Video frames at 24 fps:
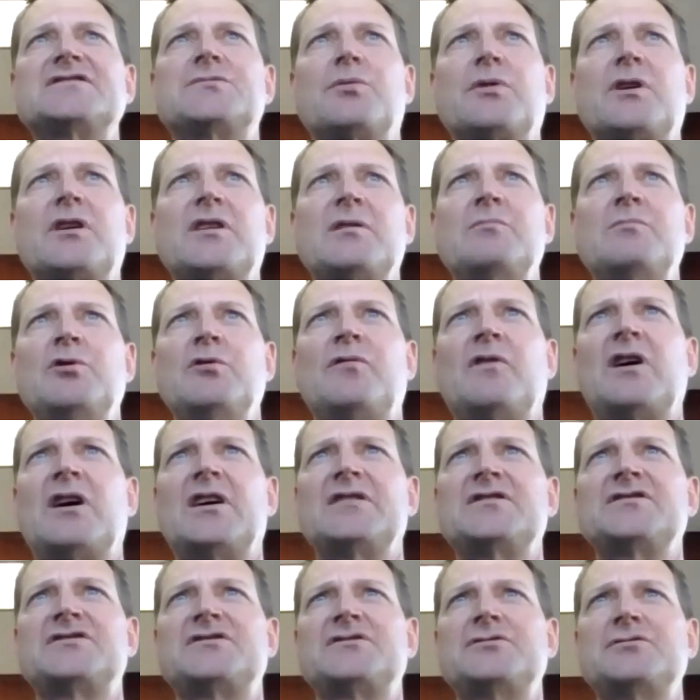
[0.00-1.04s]
we're gonna move
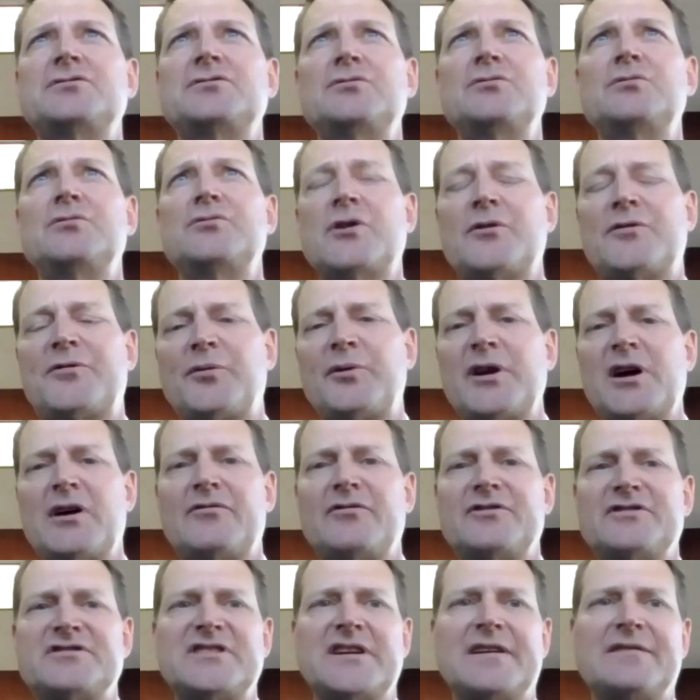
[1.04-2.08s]
on to the three
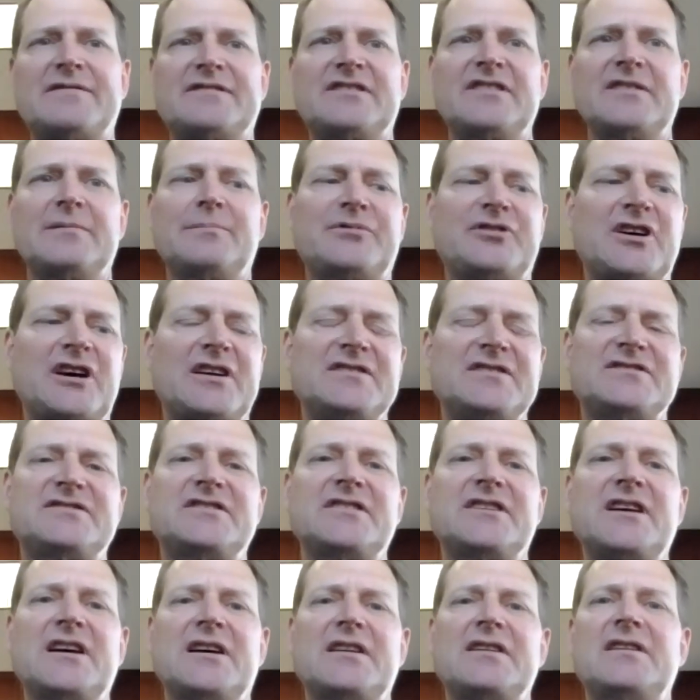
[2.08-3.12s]
other safe sleep sites
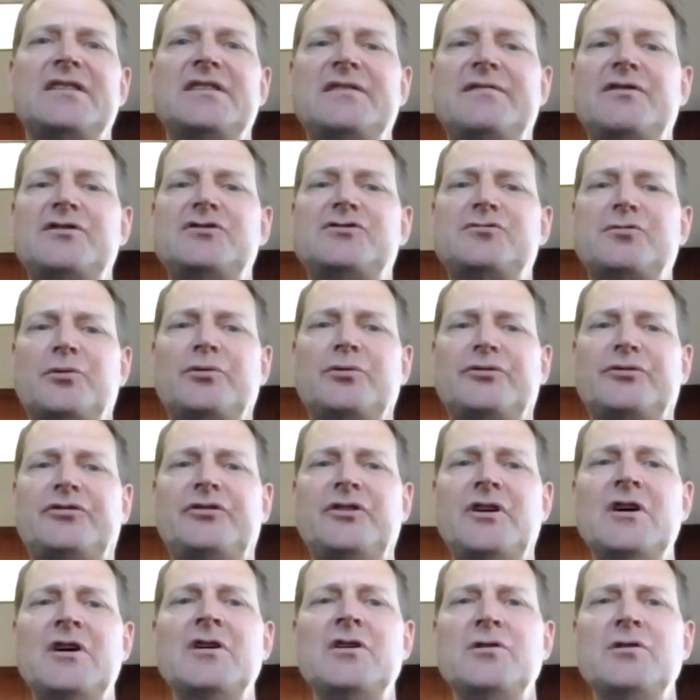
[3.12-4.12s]
to get individuals